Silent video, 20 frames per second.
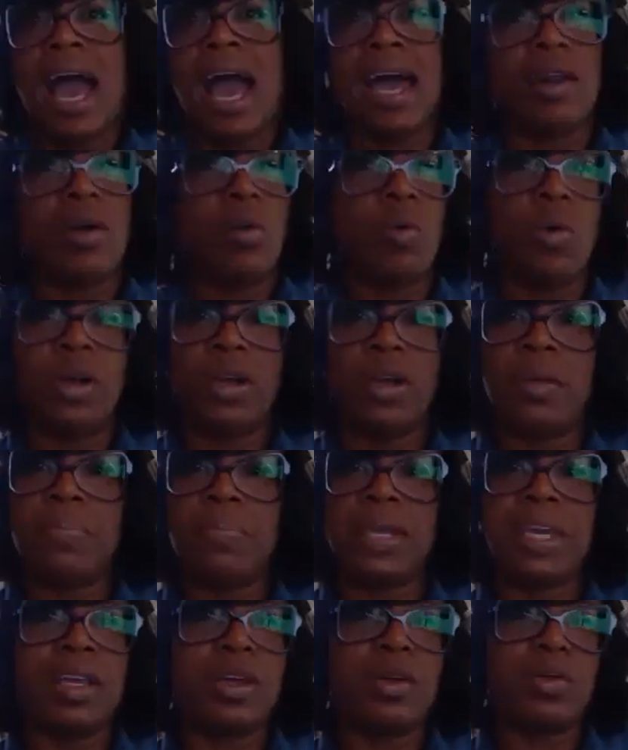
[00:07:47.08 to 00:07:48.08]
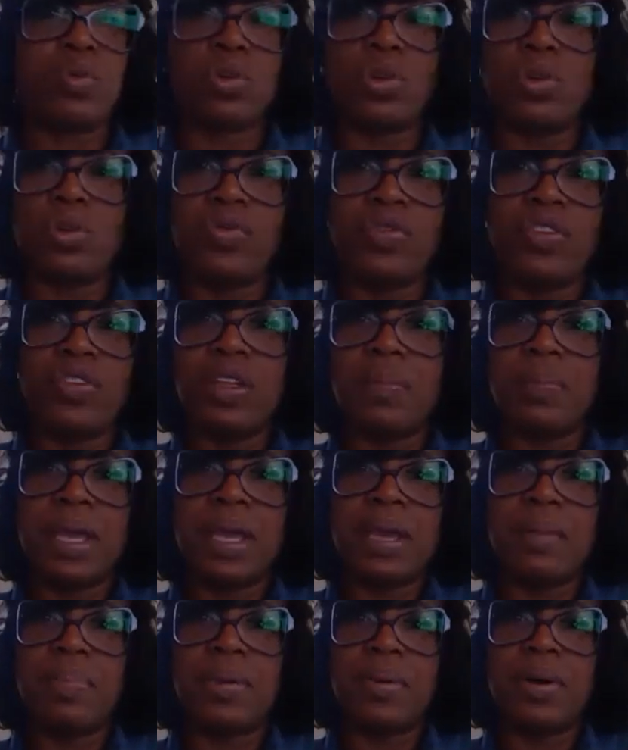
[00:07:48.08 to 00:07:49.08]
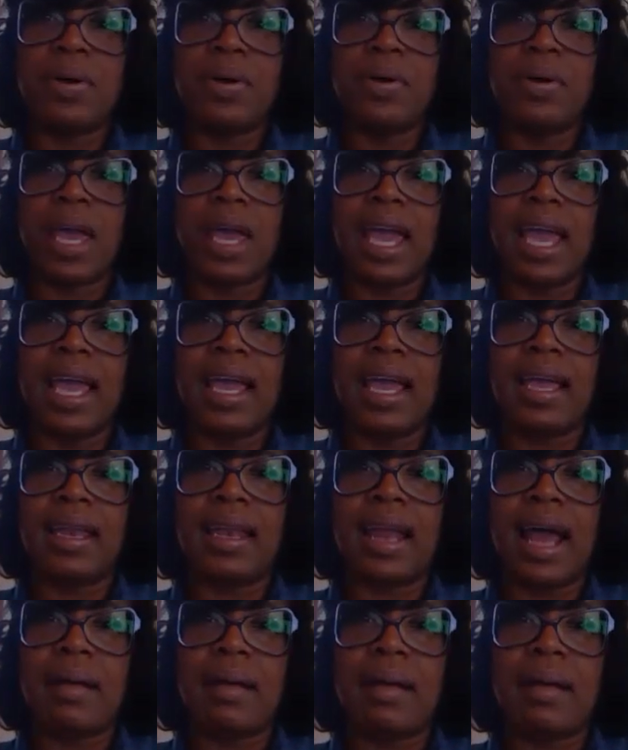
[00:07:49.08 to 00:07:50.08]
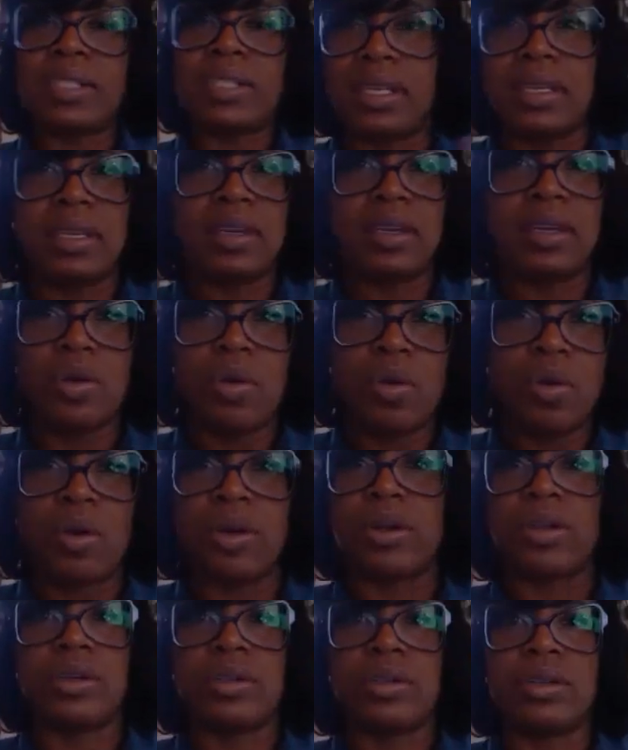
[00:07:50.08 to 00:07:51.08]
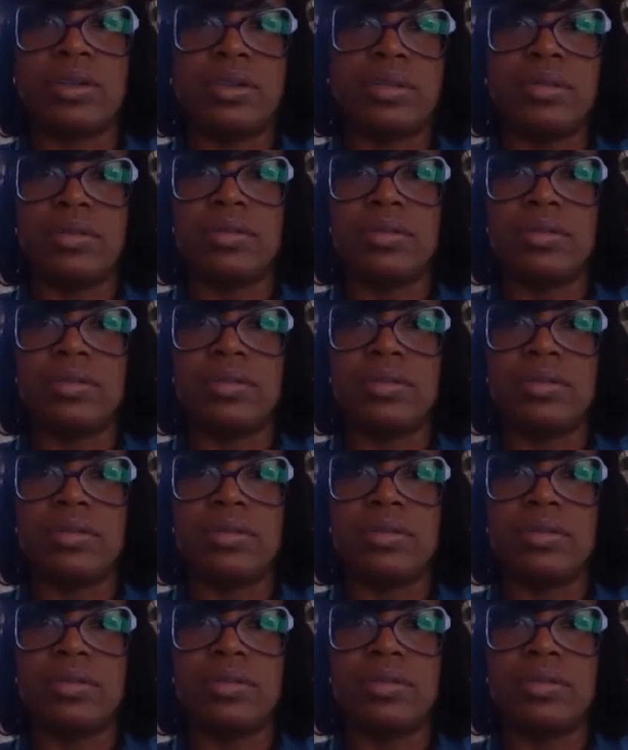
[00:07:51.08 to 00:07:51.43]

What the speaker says: I don't want to be in a room full of people and I'm sitting in the corner,